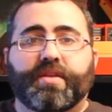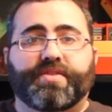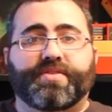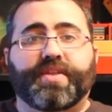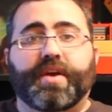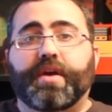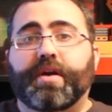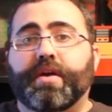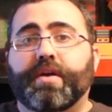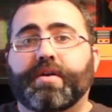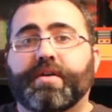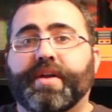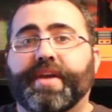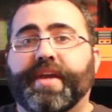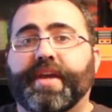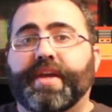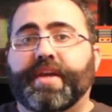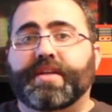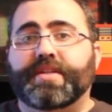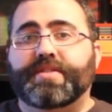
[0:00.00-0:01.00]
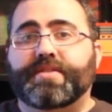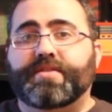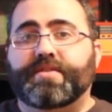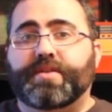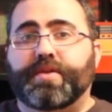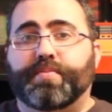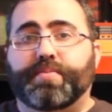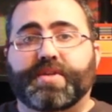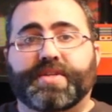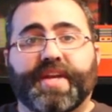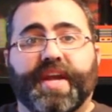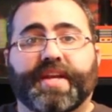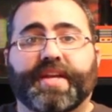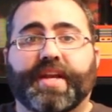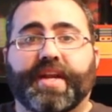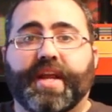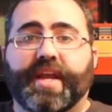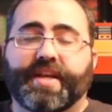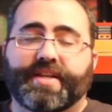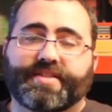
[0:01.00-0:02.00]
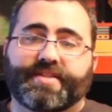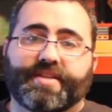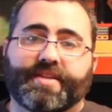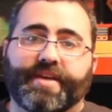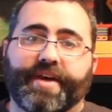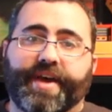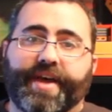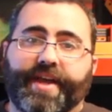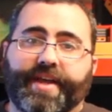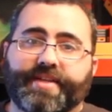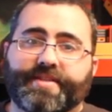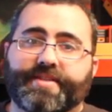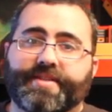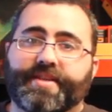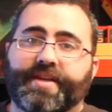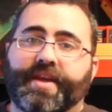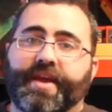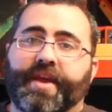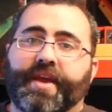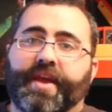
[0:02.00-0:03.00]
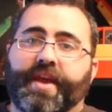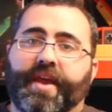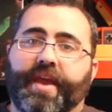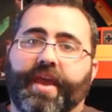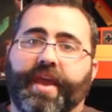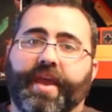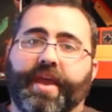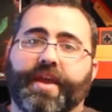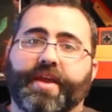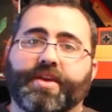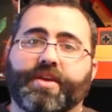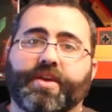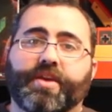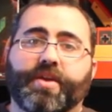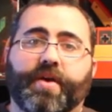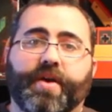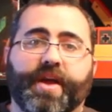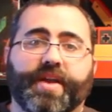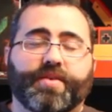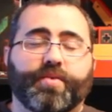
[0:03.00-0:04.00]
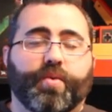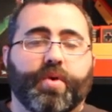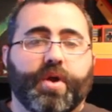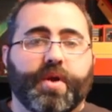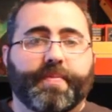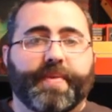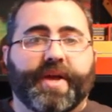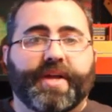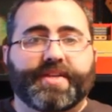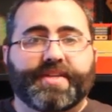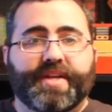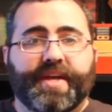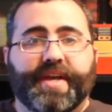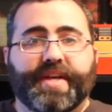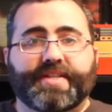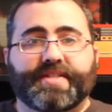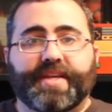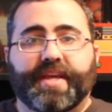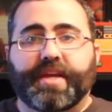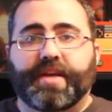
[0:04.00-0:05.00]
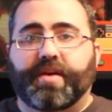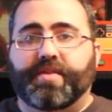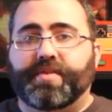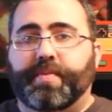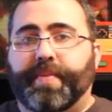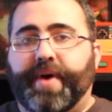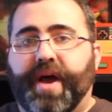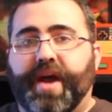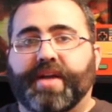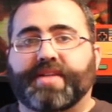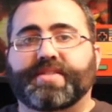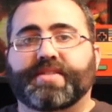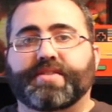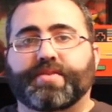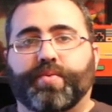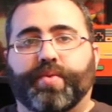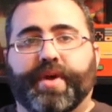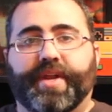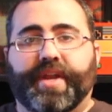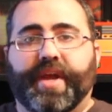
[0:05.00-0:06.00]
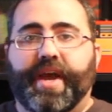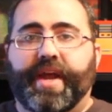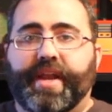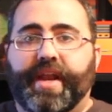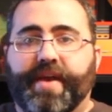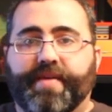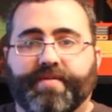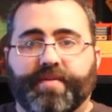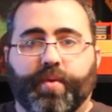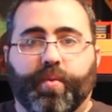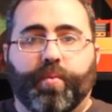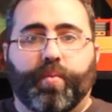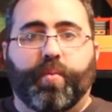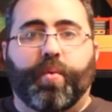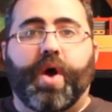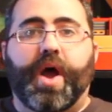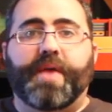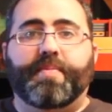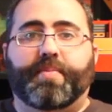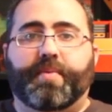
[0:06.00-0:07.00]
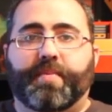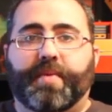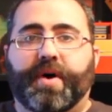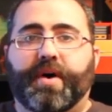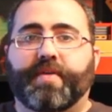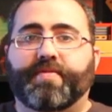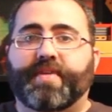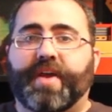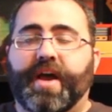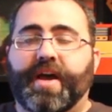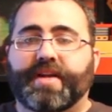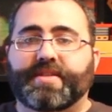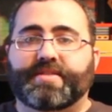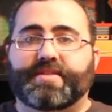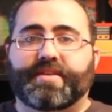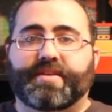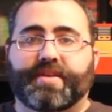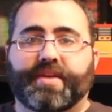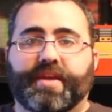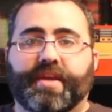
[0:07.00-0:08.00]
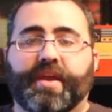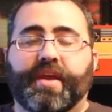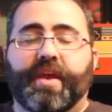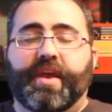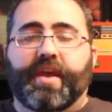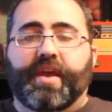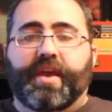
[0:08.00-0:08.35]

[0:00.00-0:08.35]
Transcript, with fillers: the third is to protect it against dust. And you don't have to worry about dust getting on the boxes or whatnot and having to wipe them off constantly.